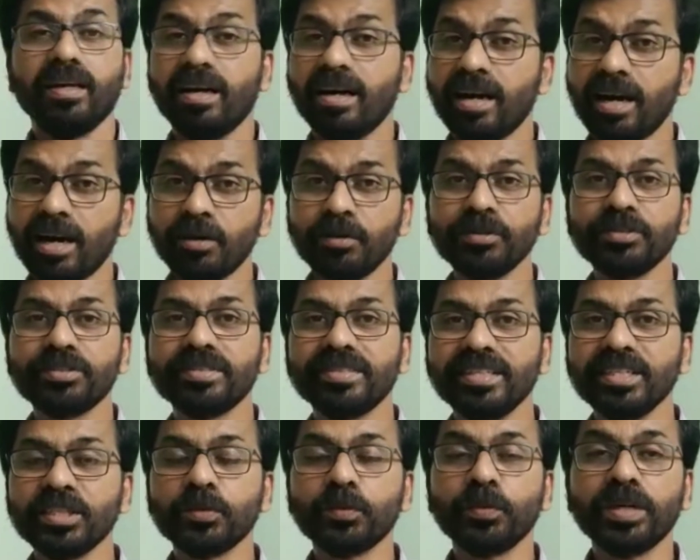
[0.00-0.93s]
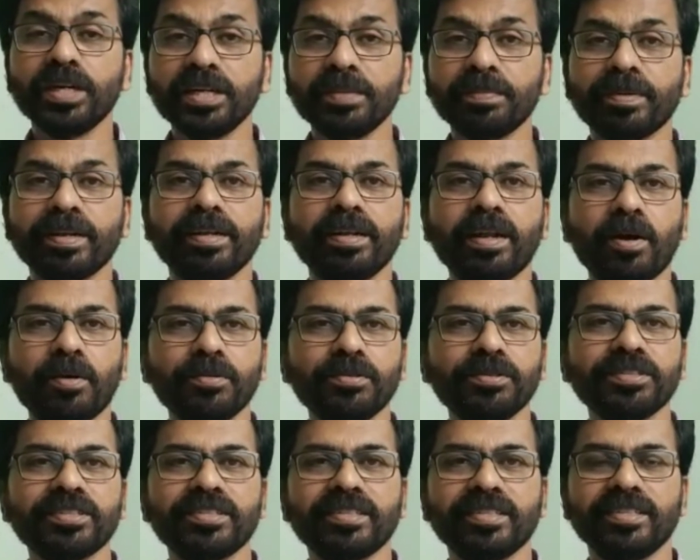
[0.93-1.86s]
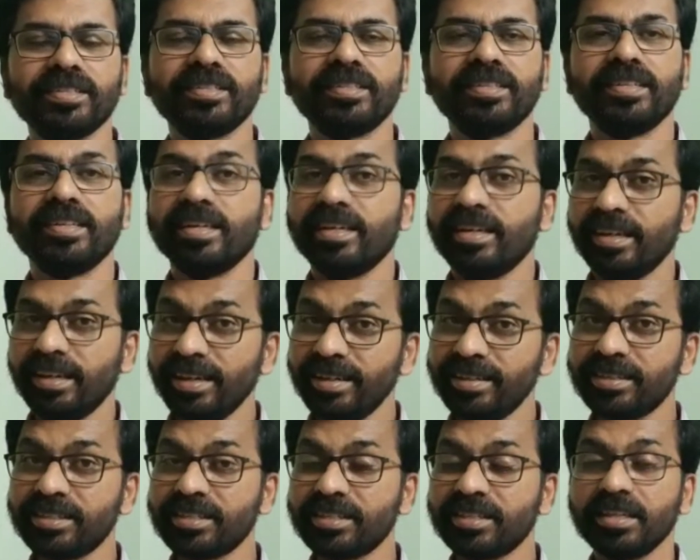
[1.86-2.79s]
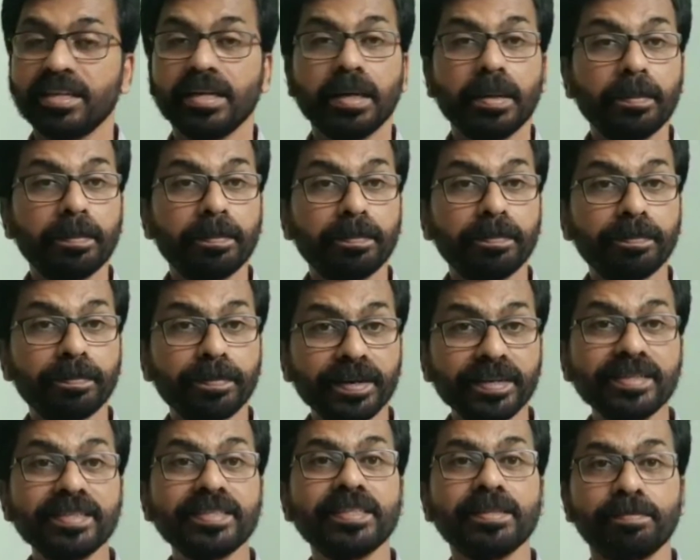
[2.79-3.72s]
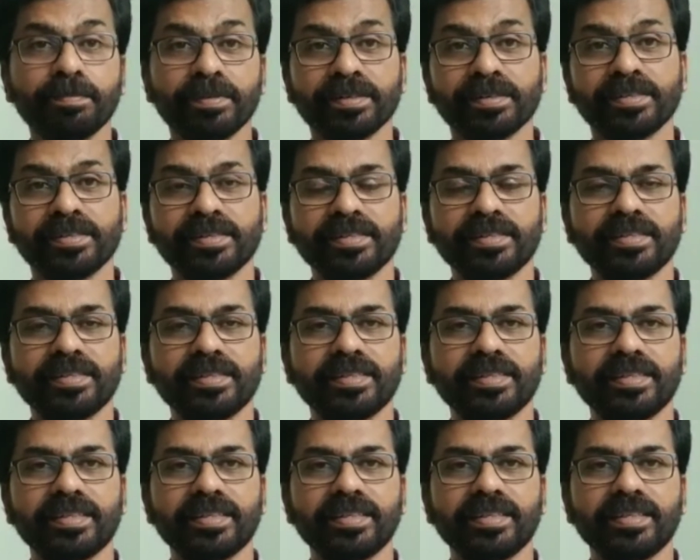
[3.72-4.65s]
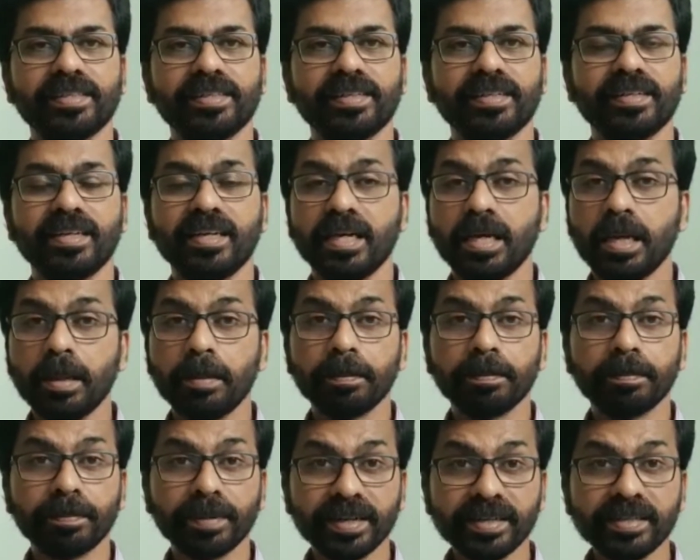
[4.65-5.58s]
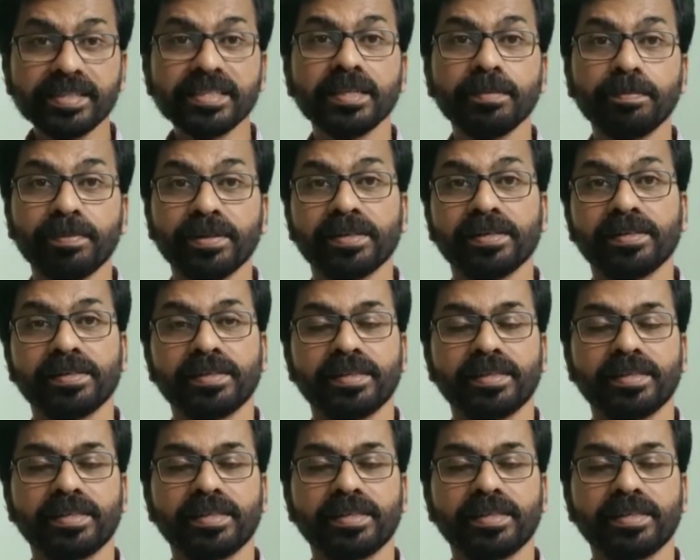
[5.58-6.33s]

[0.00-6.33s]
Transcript: How is this word pronounced? It's principle. Principle.